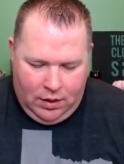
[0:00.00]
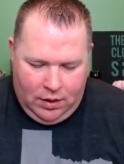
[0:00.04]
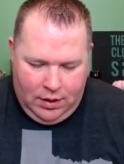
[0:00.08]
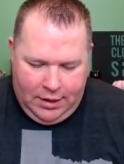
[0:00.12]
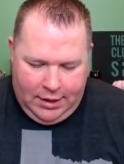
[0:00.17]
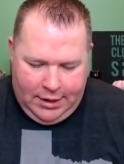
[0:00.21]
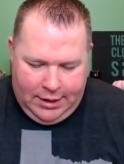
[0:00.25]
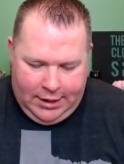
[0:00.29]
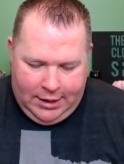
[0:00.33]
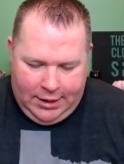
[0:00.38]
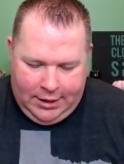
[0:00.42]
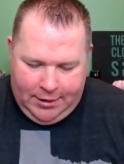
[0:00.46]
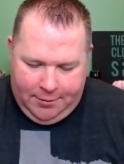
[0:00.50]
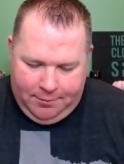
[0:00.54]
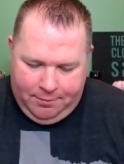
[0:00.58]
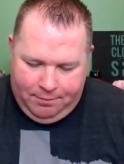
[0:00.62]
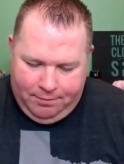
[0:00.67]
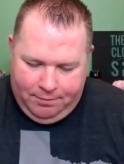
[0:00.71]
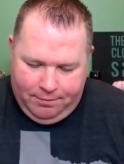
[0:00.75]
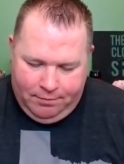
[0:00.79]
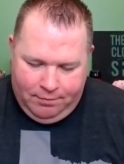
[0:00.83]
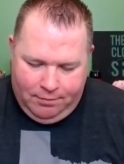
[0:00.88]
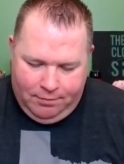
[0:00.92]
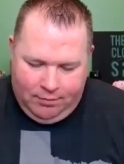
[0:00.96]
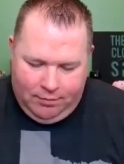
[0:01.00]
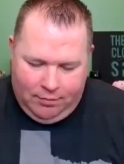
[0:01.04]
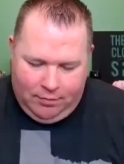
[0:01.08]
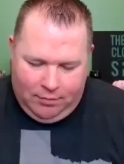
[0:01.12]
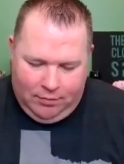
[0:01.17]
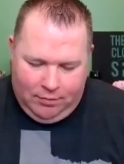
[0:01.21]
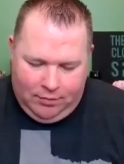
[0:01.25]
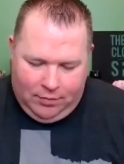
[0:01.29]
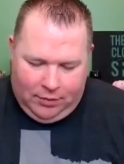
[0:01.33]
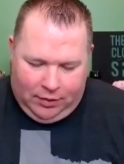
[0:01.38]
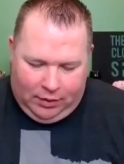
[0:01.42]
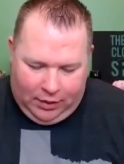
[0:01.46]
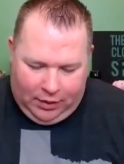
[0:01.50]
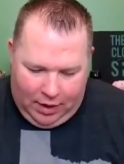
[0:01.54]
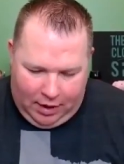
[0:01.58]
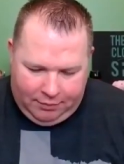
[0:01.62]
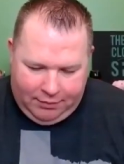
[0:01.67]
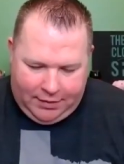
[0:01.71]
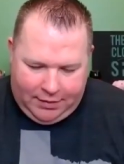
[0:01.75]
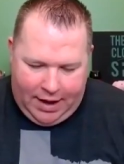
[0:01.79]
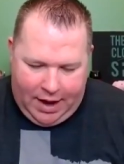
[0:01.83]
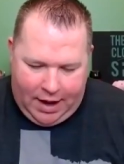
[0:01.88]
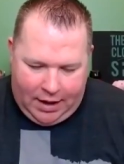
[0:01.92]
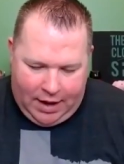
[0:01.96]
Um,
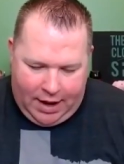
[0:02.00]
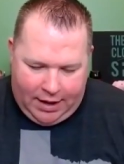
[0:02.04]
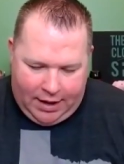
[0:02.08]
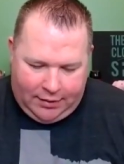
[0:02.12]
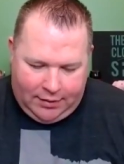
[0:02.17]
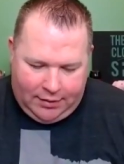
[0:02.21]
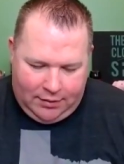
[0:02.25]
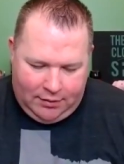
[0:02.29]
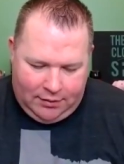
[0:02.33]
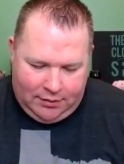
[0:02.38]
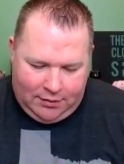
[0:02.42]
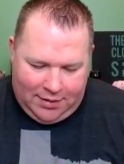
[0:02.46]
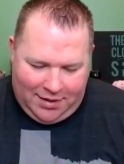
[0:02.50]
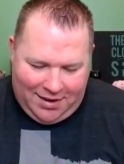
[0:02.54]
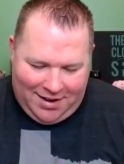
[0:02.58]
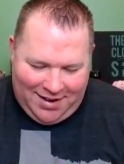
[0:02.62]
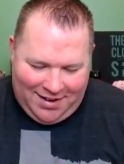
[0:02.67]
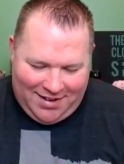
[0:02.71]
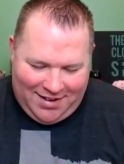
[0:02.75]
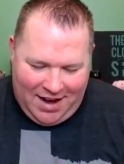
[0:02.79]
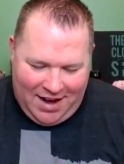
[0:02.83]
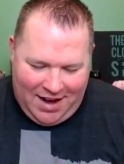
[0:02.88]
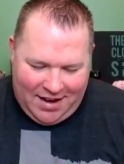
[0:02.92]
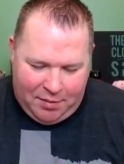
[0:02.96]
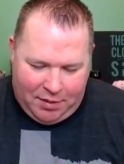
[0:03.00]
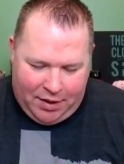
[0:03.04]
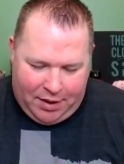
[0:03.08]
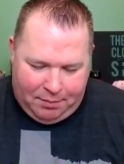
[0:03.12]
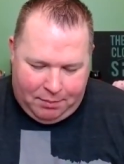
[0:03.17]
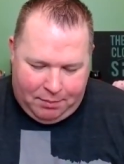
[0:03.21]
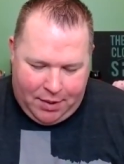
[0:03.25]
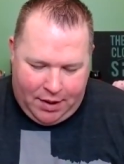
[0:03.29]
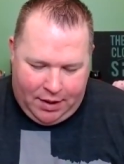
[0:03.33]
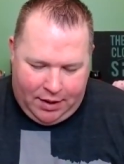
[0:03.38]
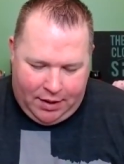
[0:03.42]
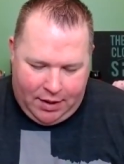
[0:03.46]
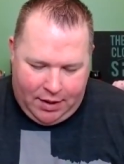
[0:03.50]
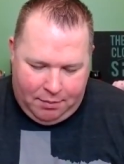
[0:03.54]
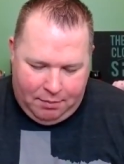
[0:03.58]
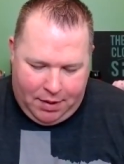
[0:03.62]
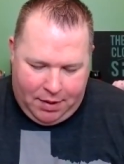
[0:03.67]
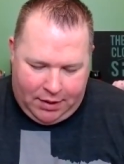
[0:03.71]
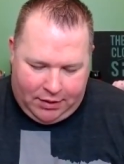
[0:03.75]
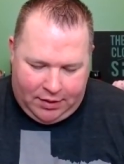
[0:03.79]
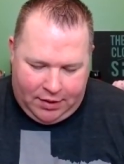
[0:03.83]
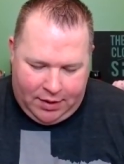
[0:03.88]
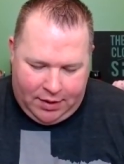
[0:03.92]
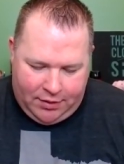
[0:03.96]
love Dan like uh, Dan Devin like bidding in,
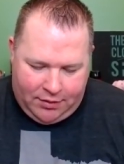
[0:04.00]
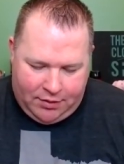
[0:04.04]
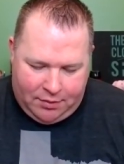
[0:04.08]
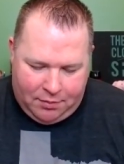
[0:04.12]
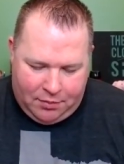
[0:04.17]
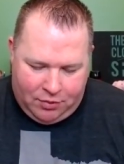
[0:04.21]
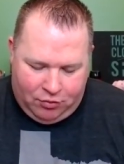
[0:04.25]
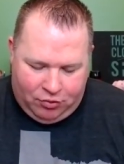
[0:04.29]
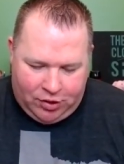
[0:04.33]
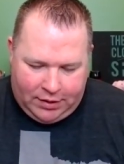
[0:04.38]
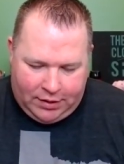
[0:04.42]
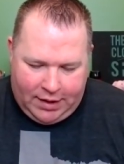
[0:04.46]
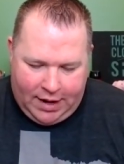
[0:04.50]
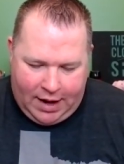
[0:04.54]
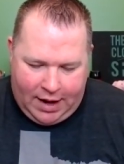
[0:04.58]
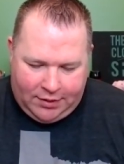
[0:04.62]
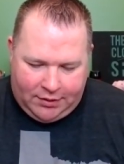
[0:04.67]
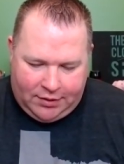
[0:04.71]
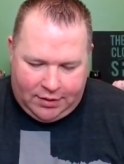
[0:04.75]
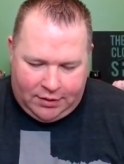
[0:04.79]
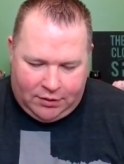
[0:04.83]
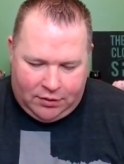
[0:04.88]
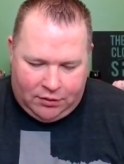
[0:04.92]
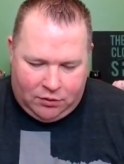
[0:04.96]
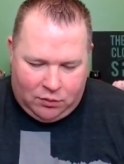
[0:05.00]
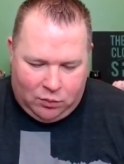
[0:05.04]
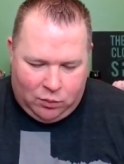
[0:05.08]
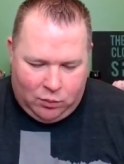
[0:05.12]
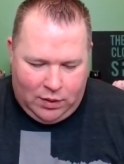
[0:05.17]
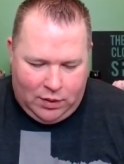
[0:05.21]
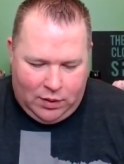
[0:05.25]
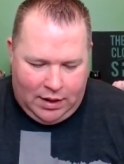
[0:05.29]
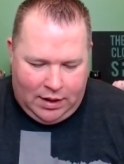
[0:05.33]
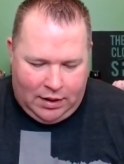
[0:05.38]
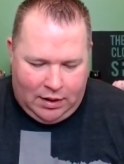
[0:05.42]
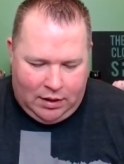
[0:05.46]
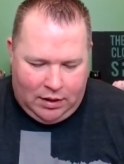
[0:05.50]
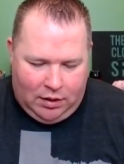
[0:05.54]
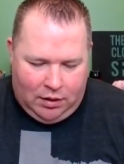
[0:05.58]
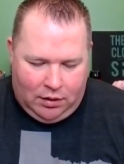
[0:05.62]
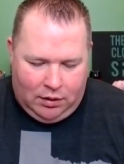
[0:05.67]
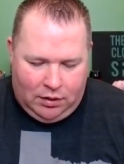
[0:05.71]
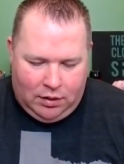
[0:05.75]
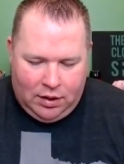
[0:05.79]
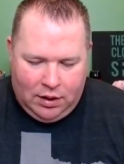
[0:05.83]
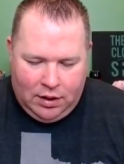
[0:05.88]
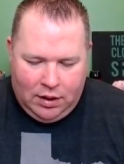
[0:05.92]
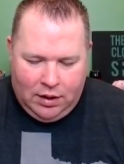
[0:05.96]
mixing in some junk assets as
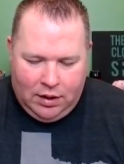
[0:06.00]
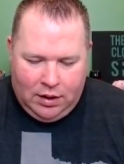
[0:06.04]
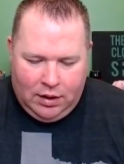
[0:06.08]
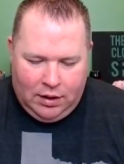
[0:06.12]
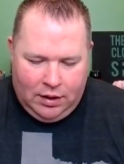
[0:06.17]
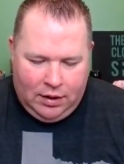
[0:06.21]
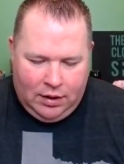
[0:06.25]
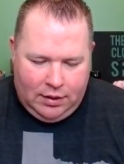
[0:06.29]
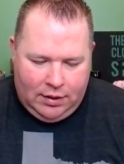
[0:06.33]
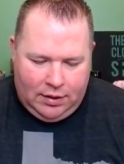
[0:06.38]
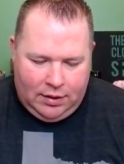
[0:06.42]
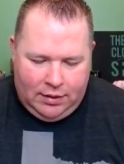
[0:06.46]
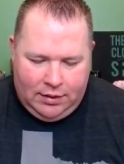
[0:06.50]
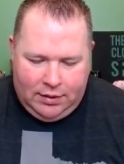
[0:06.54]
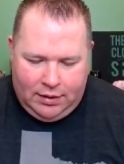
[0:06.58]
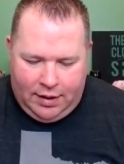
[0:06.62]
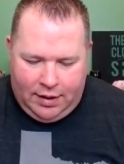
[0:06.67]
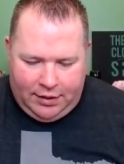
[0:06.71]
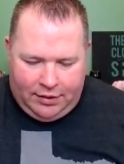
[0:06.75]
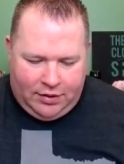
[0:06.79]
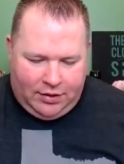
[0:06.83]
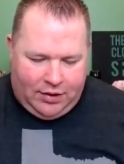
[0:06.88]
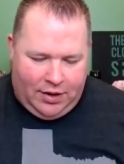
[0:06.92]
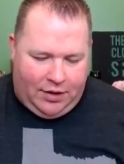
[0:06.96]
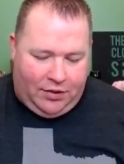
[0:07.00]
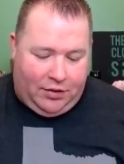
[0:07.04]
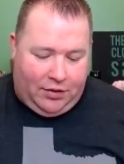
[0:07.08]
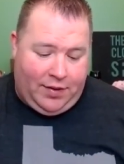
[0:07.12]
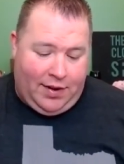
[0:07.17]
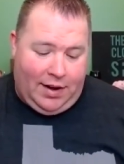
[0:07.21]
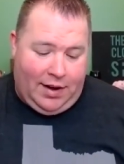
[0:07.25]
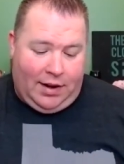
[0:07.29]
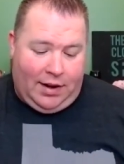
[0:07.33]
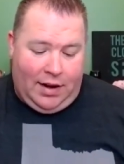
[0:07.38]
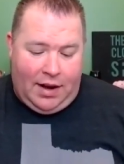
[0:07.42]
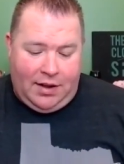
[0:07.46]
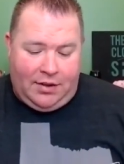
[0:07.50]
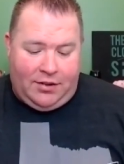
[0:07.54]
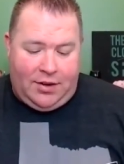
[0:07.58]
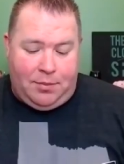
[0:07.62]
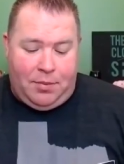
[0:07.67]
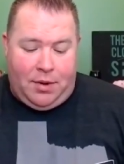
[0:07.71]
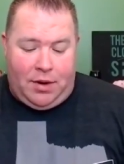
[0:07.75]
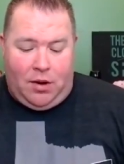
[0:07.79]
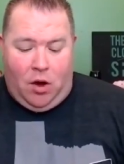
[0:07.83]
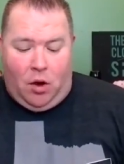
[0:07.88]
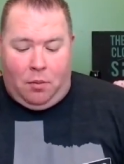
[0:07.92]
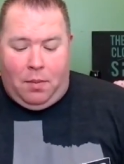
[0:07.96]
well. I just it's a lot of the same
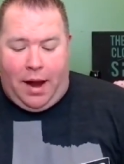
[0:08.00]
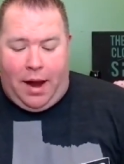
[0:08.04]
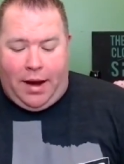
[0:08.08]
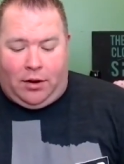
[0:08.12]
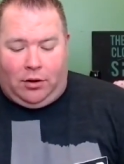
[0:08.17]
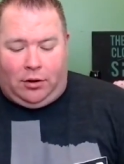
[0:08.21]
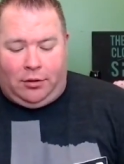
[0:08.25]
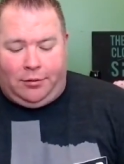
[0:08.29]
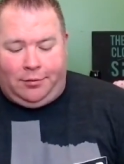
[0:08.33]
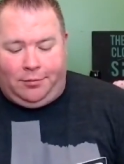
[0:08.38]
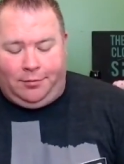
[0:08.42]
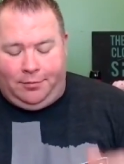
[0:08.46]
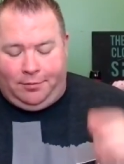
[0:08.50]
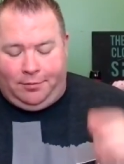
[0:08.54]
thing. Oh, Michael,